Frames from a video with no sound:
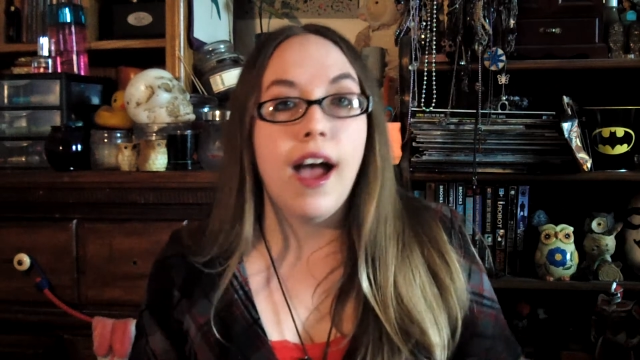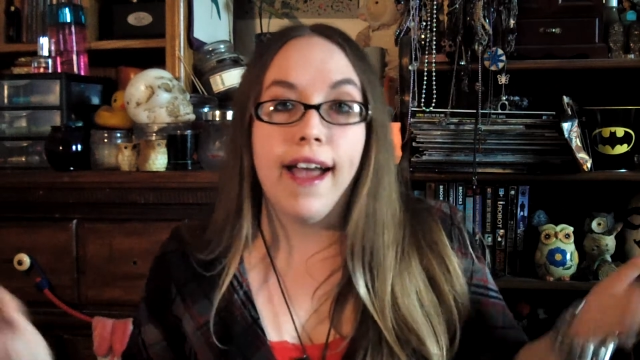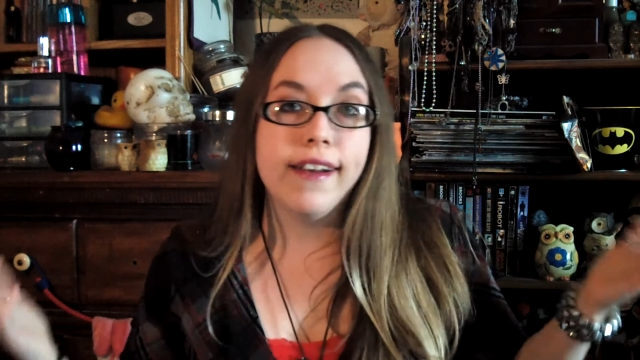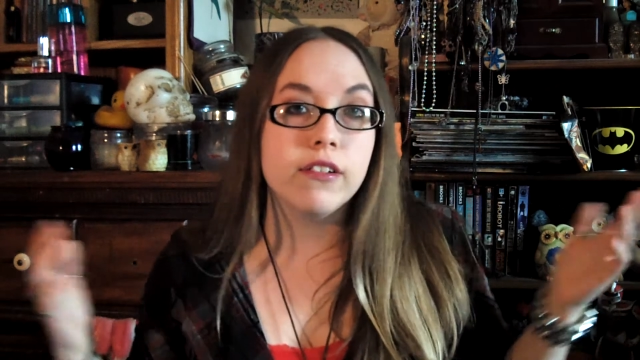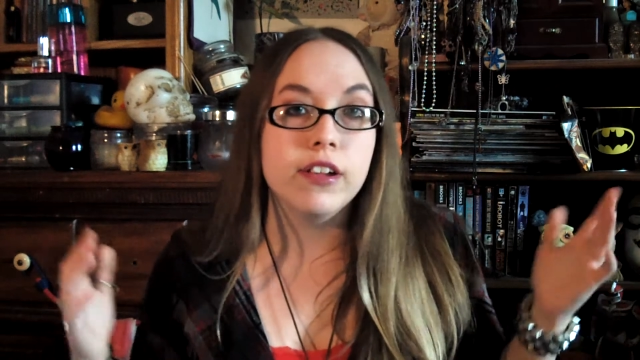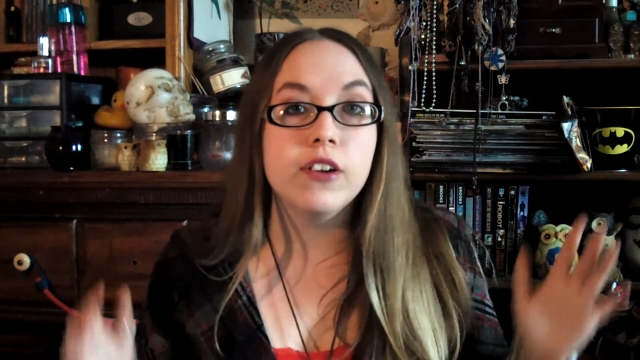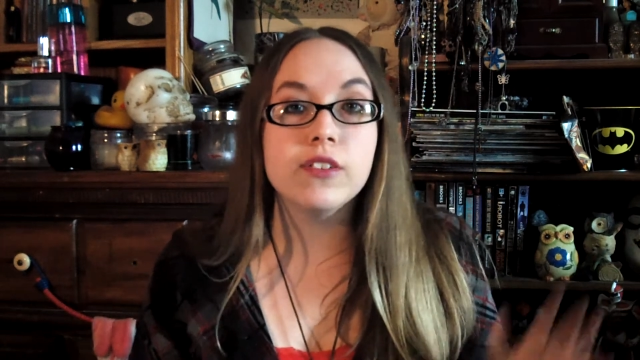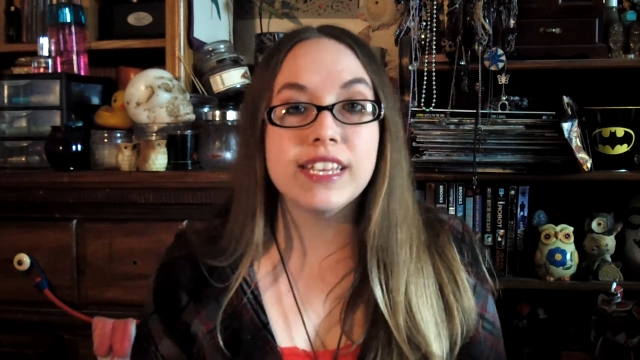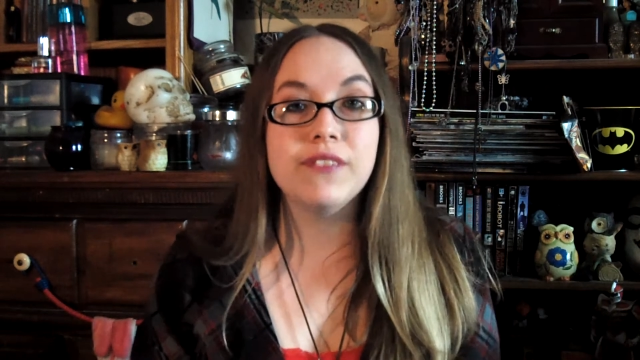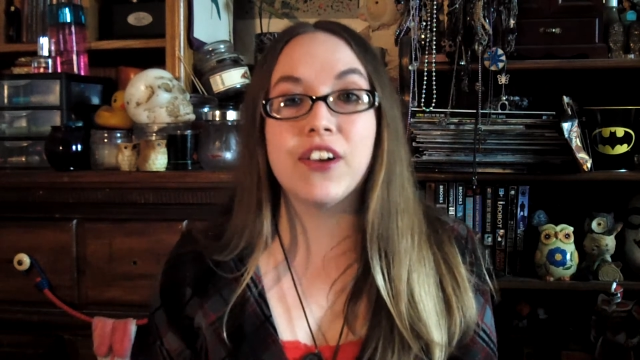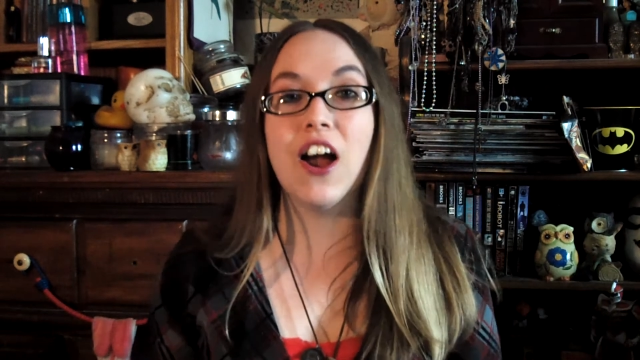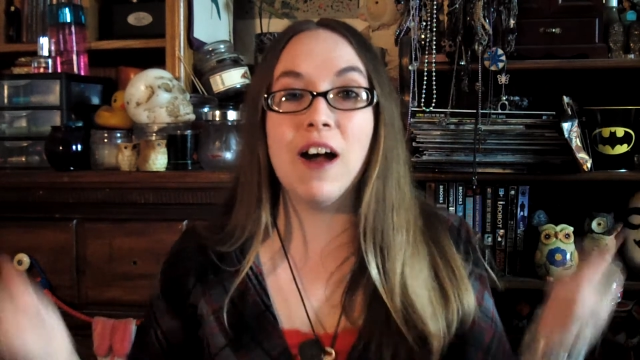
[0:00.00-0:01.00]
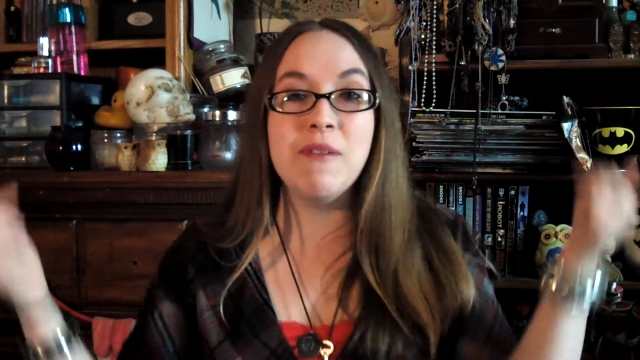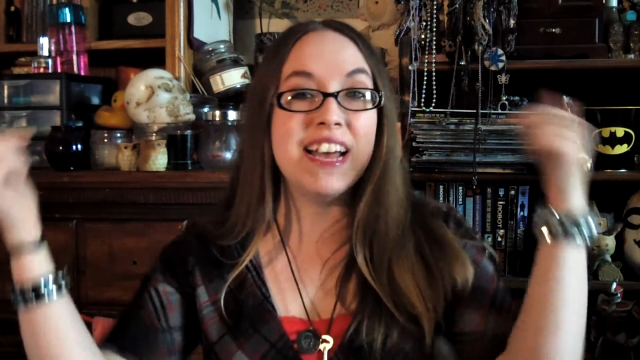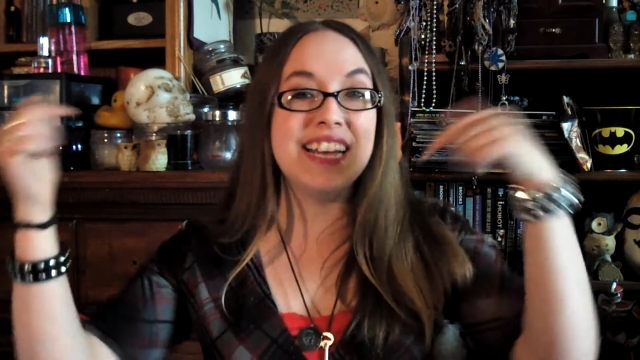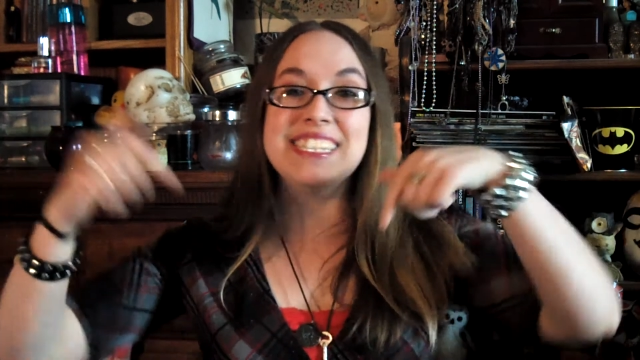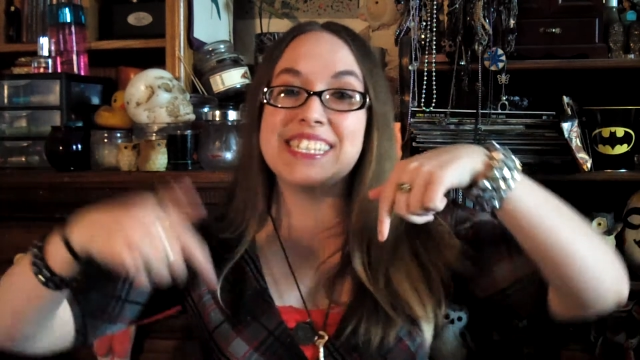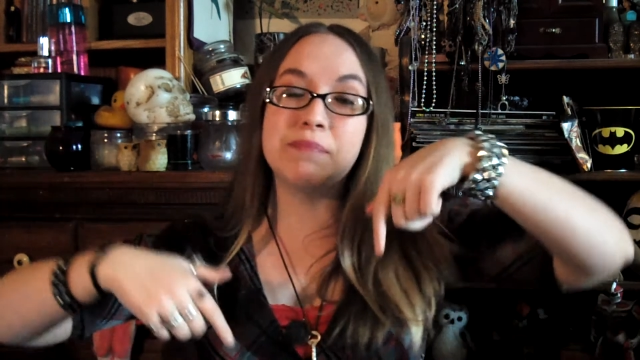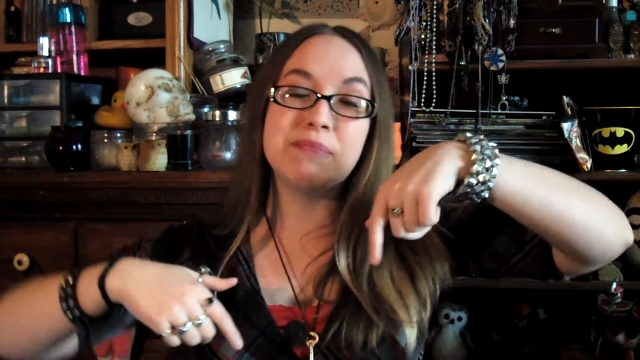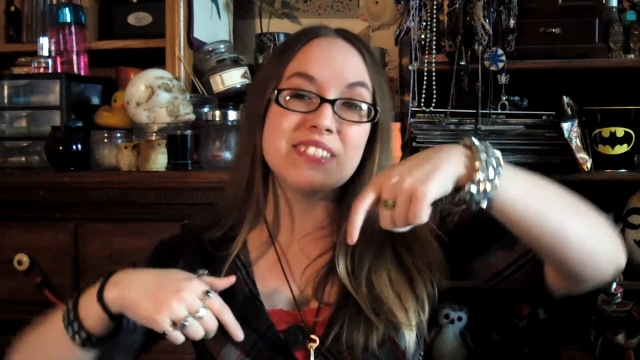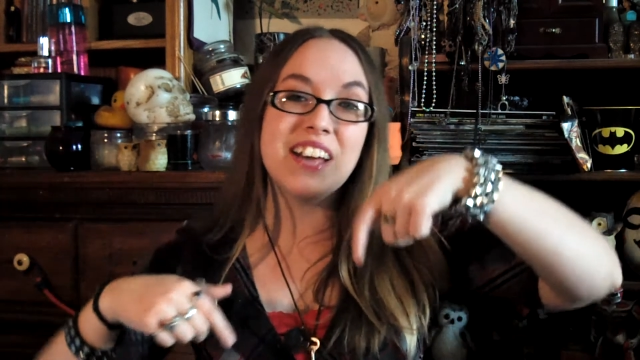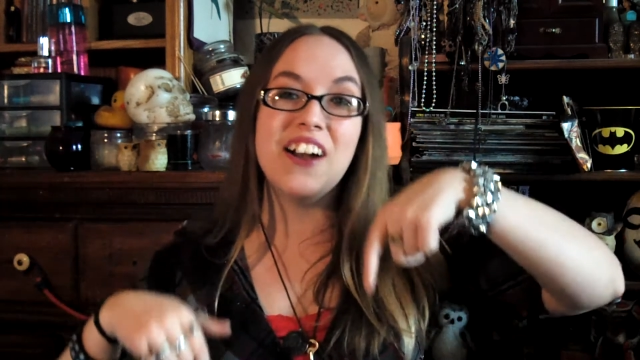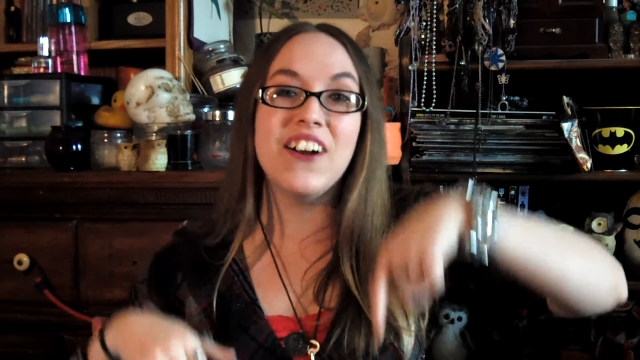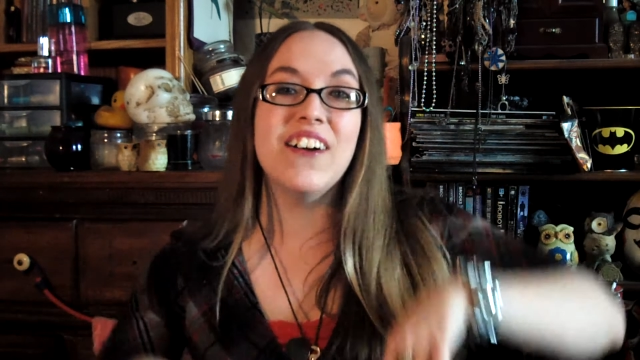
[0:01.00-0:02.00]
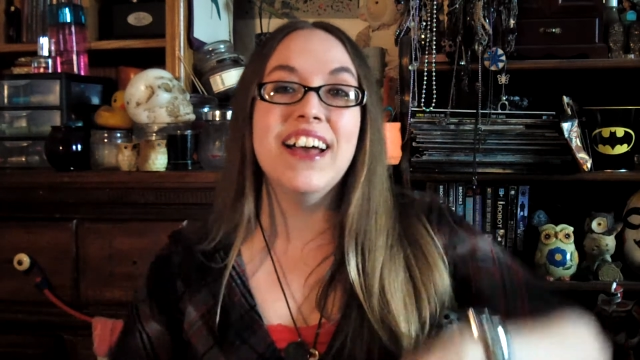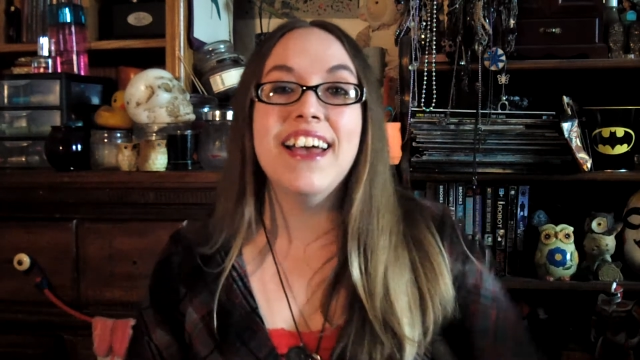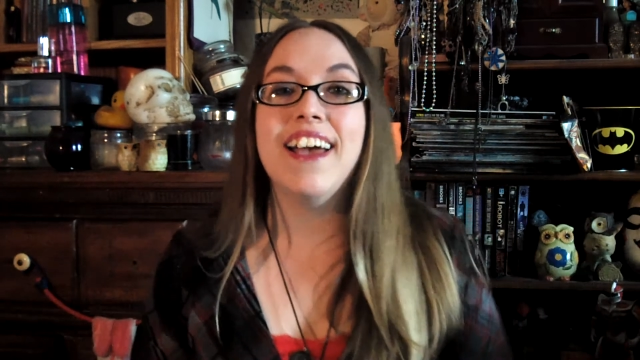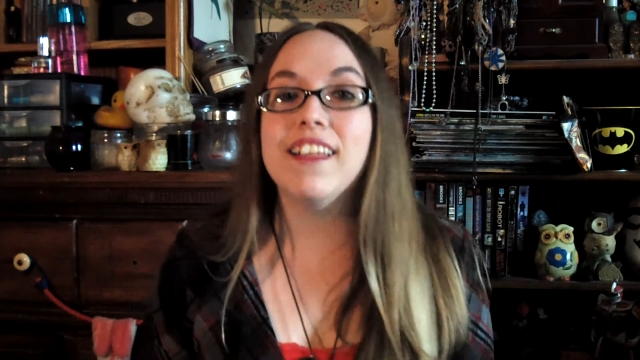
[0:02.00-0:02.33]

I don't know, leave comments below